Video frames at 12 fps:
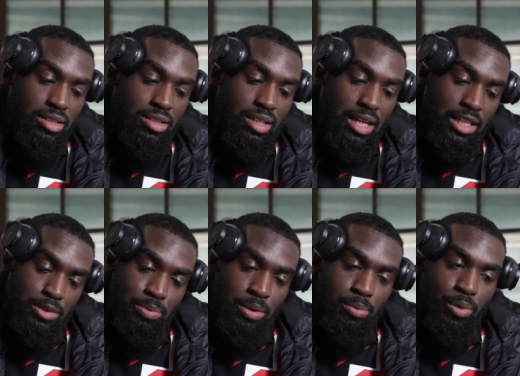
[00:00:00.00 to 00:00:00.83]
has
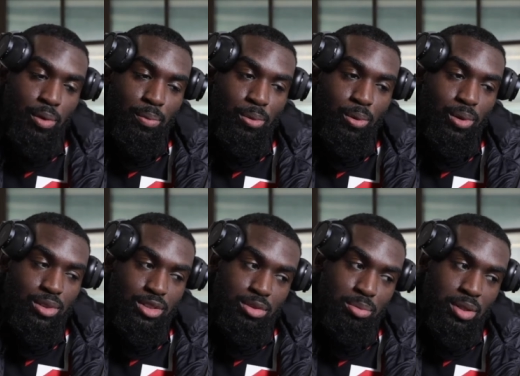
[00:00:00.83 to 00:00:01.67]
been more
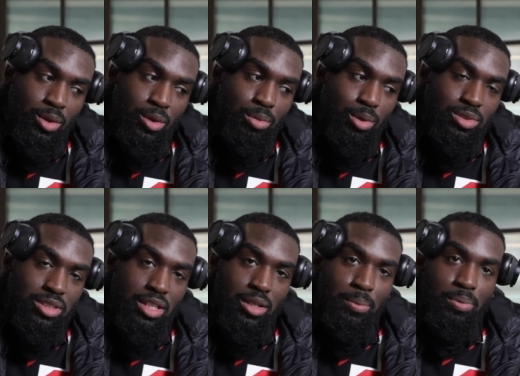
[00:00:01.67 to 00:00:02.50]
important to me almost
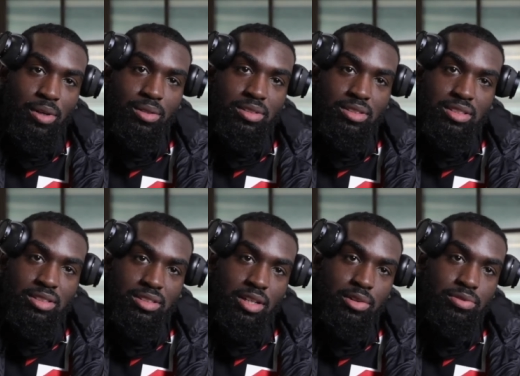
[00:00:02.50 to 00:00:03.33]
than the product
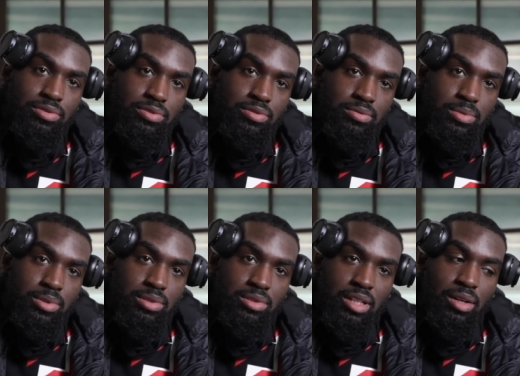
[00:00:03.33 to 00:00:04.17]
itself
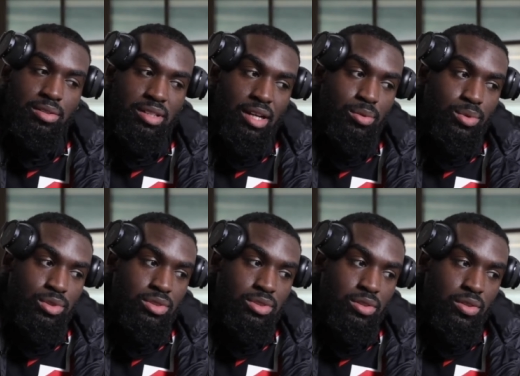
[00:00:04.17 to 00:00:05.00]
because that that
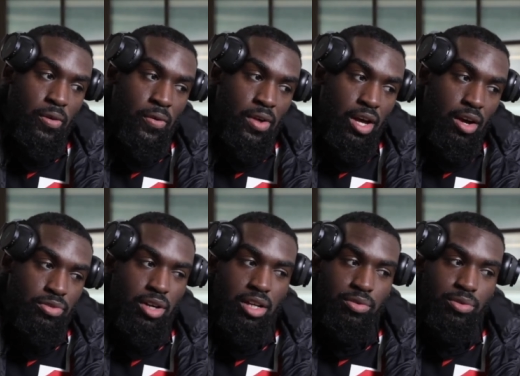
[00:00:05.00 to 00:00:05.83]
was I've
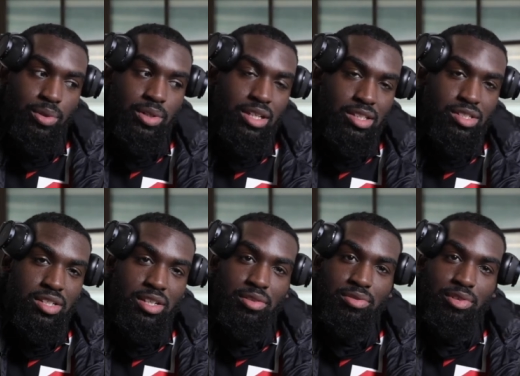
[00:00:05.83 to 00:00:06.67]
kind of already
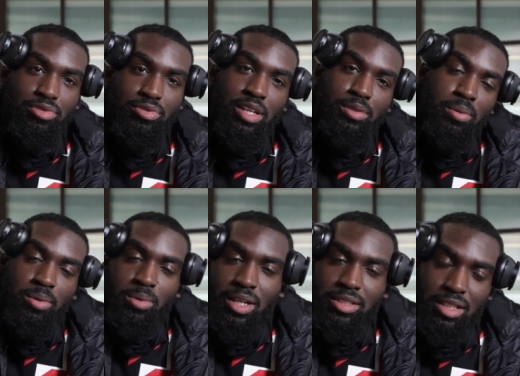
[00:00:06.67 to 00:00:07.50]
achieved if that's
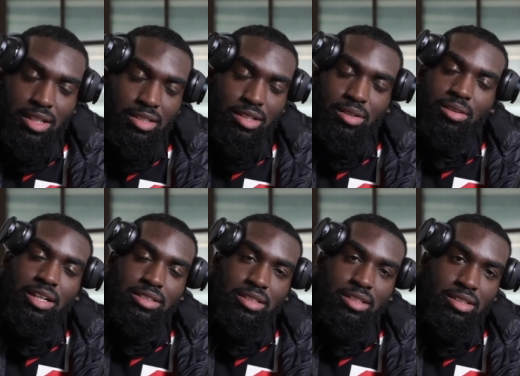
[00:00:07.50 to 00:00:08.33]
probably why I said I did not know
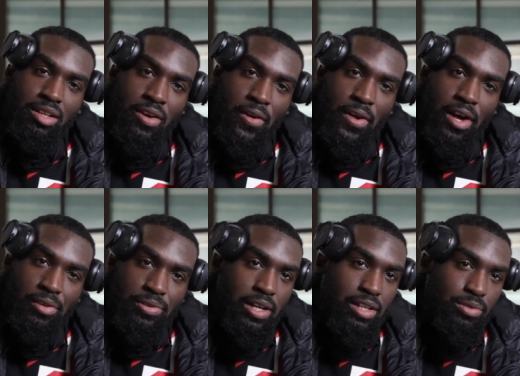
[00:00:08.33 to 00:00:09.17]
actually
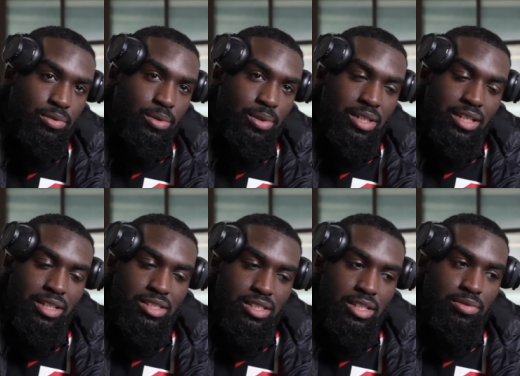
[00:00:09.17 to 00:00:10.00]
I've kind of already
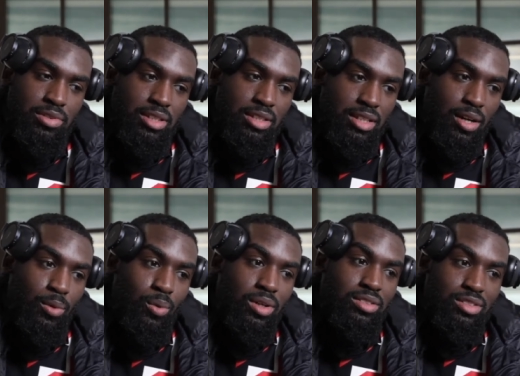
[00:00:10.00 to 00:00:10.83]
achieved the thing I
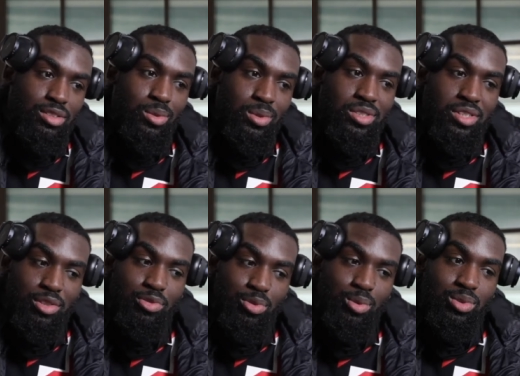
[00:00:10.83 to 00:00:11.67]
wanted to
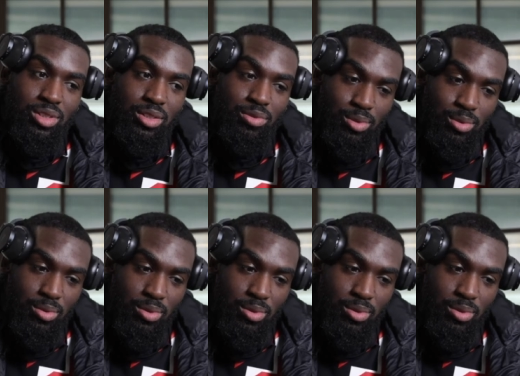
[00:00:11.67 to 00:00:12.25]
achieve through SeaView